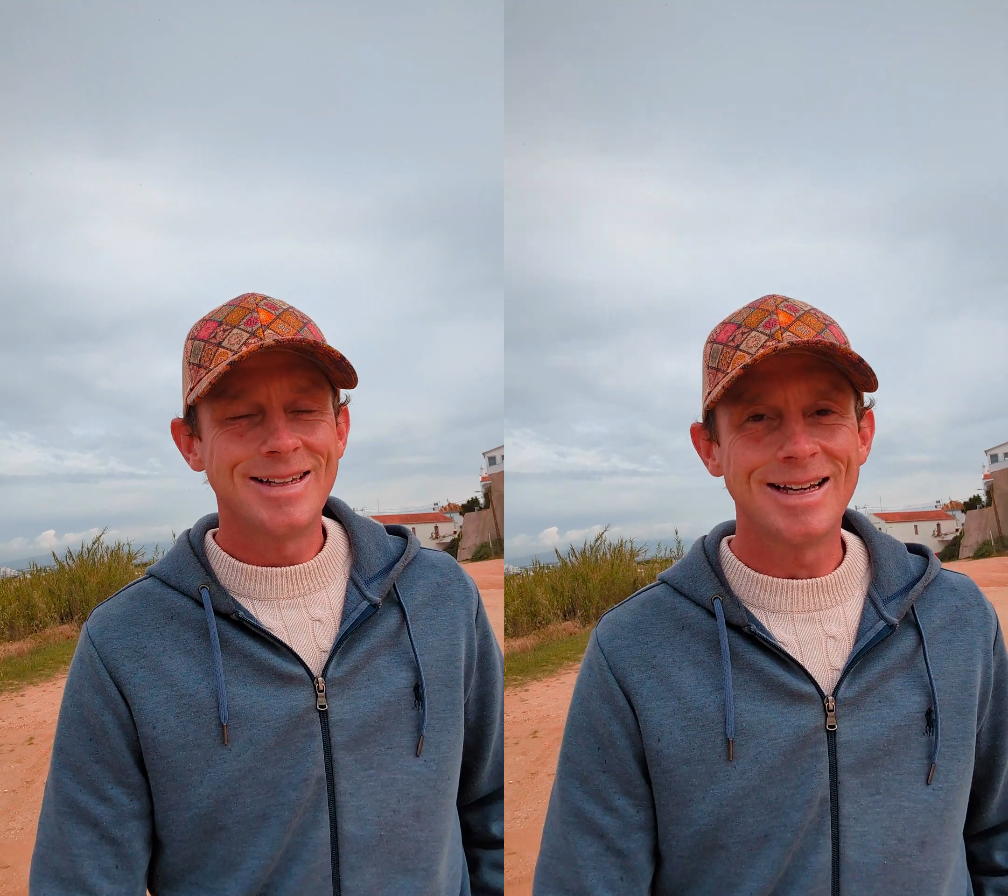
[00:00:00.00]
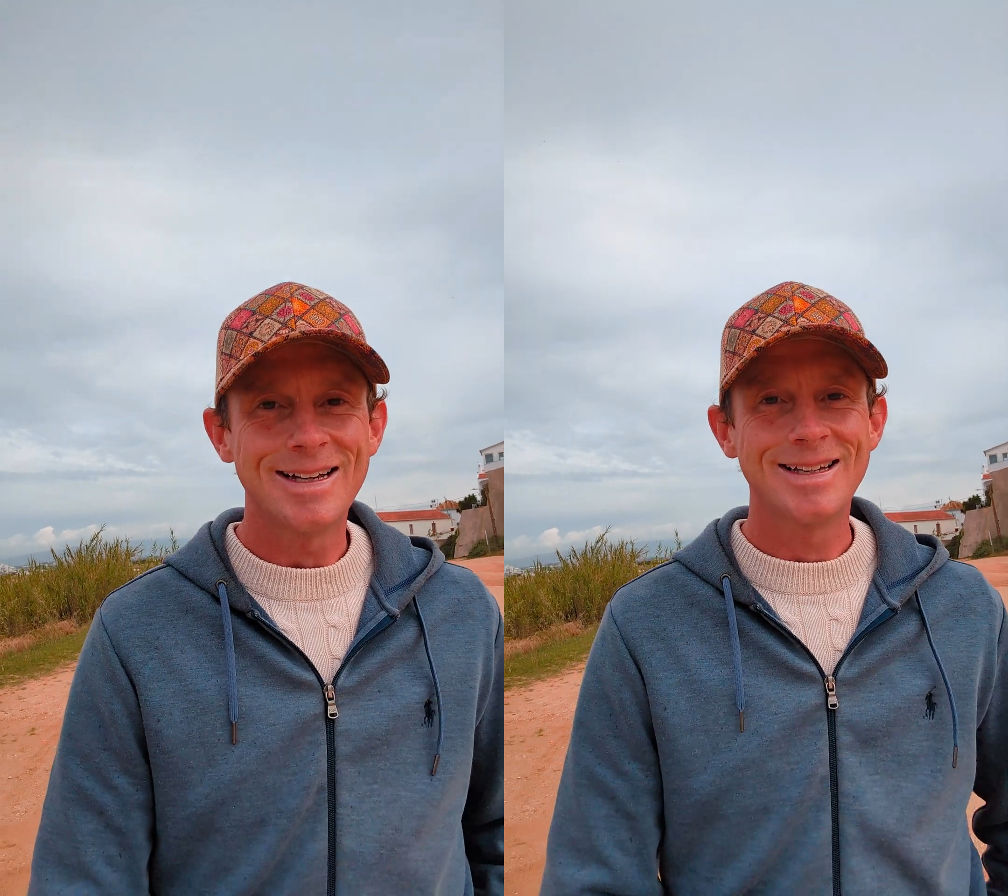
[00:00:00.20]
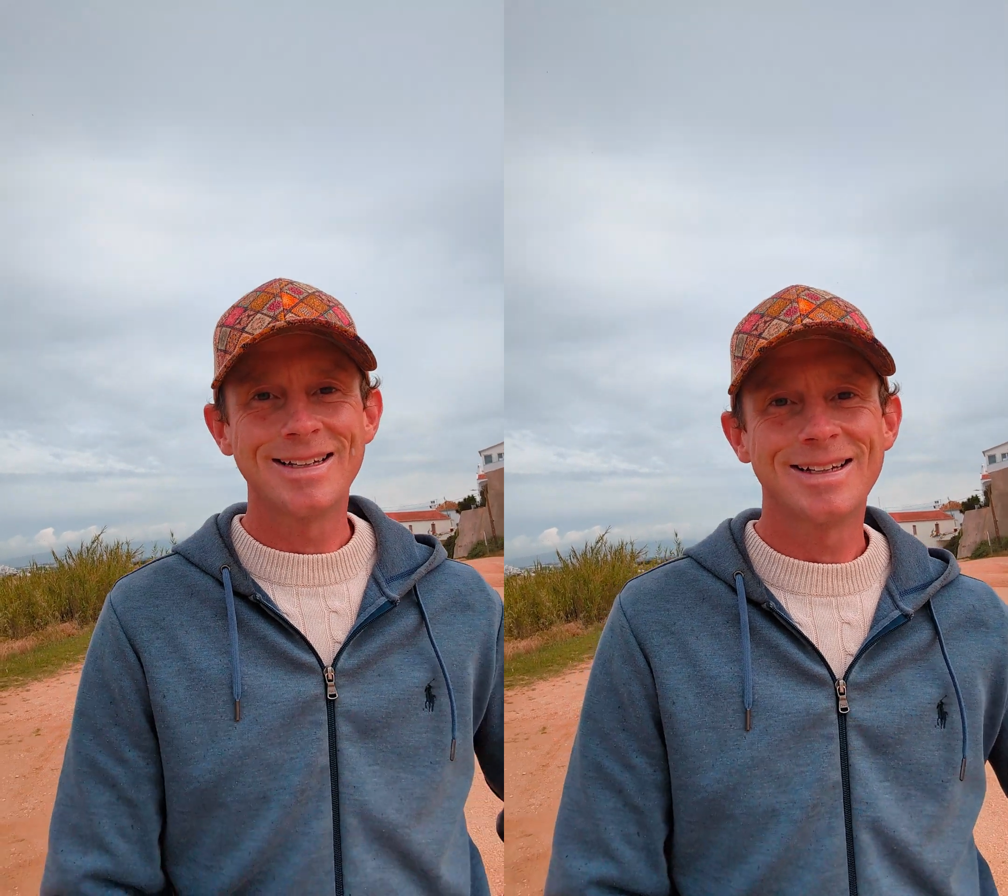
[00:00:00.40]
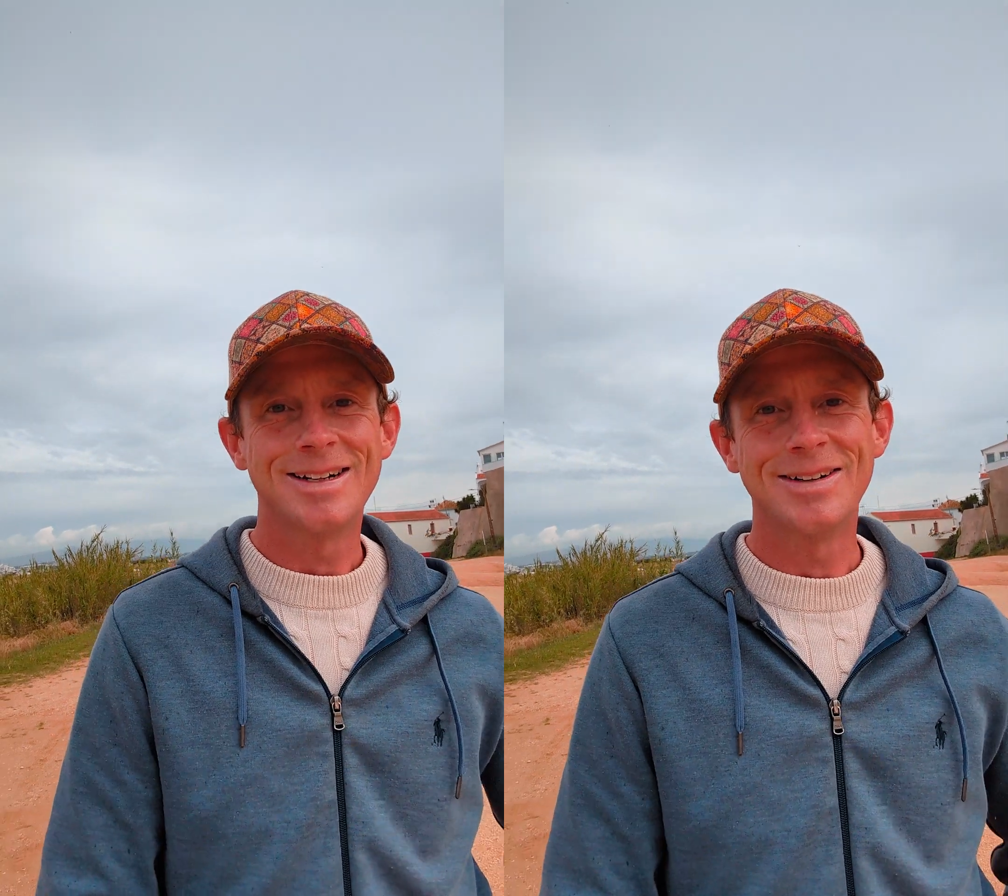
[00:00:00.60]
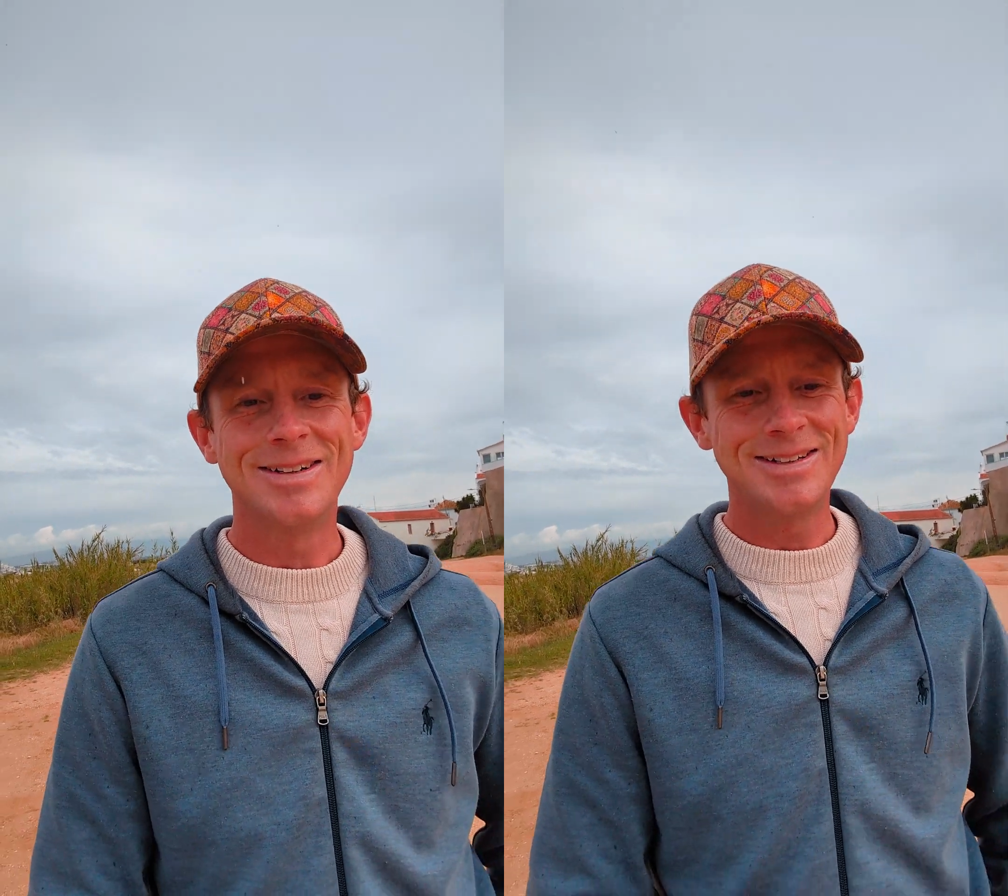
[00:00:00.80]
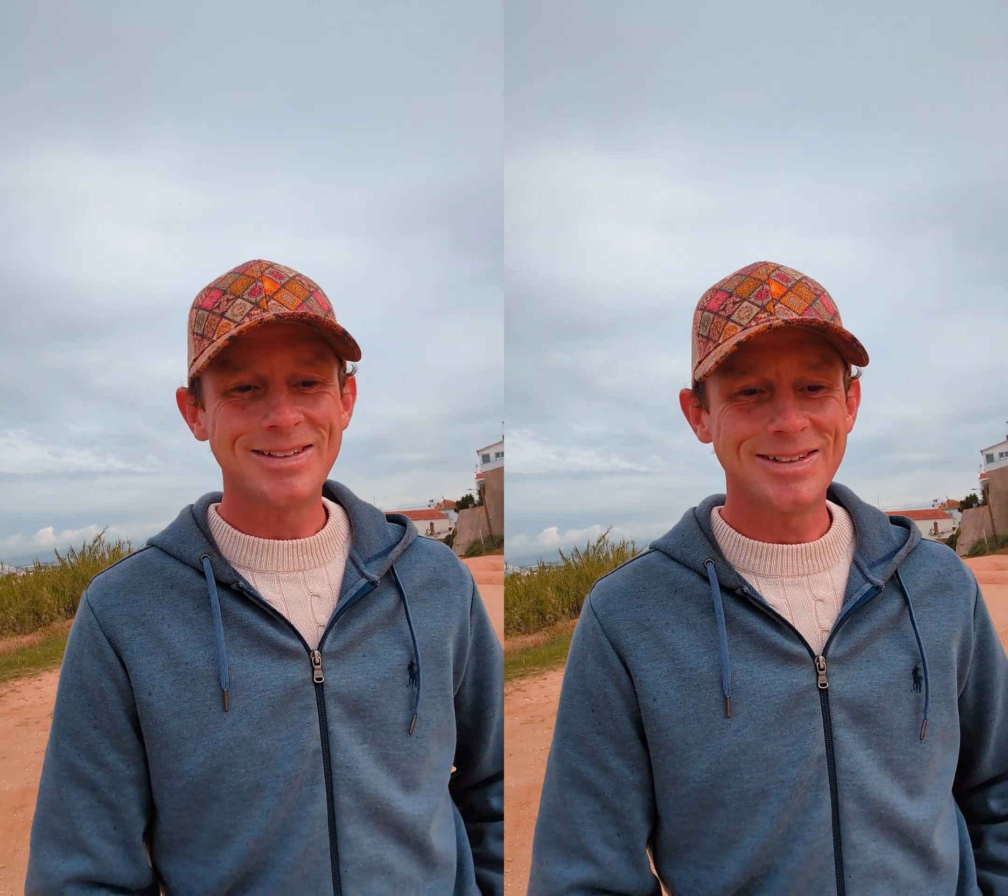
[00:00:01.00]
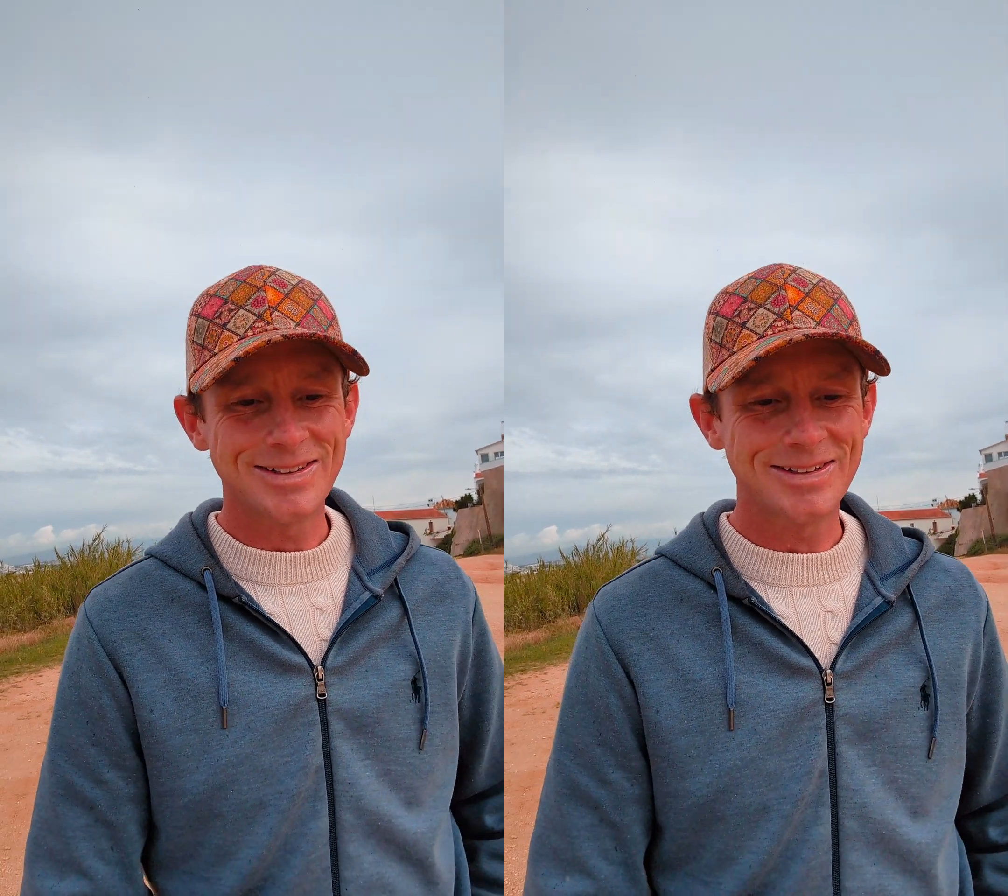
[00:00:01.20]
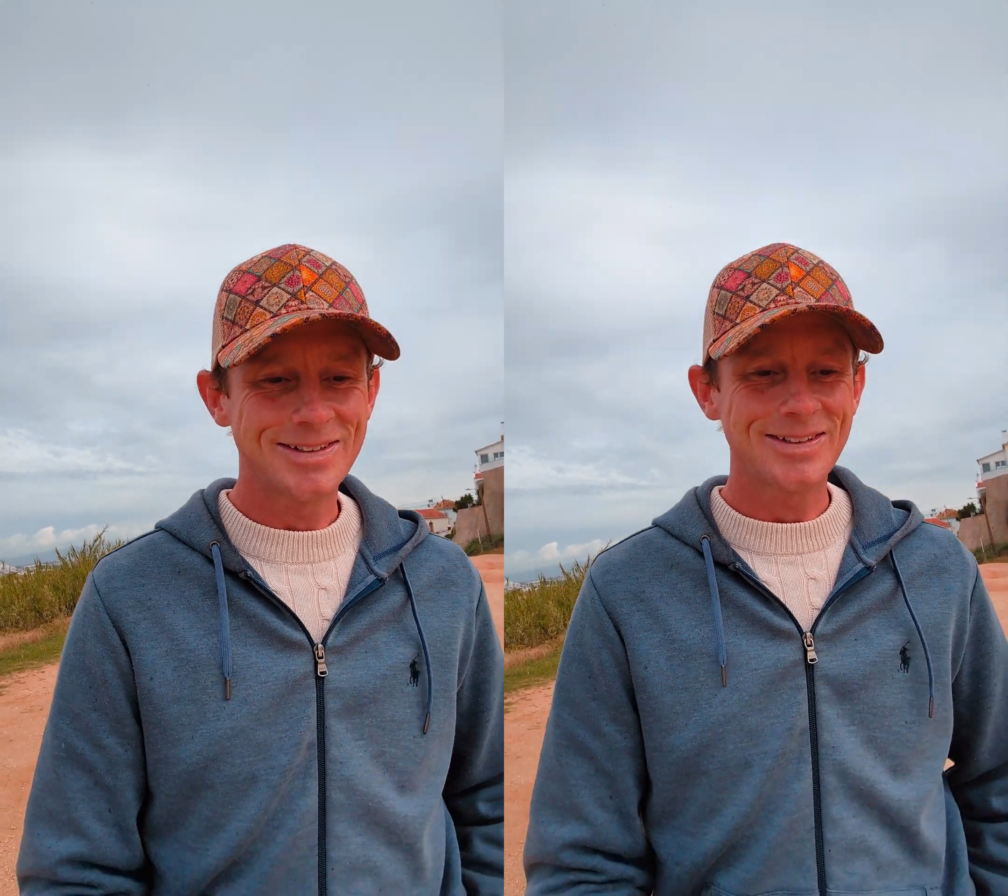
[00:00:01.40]
yeah, I need
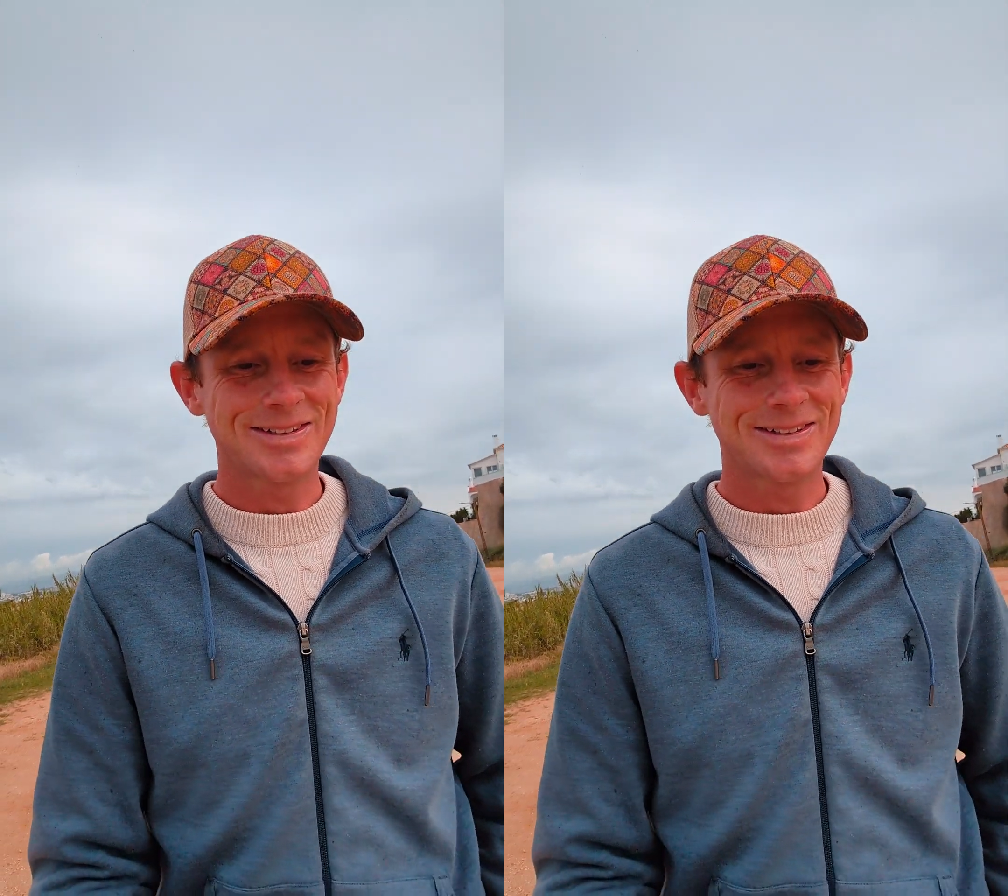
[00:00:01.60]
to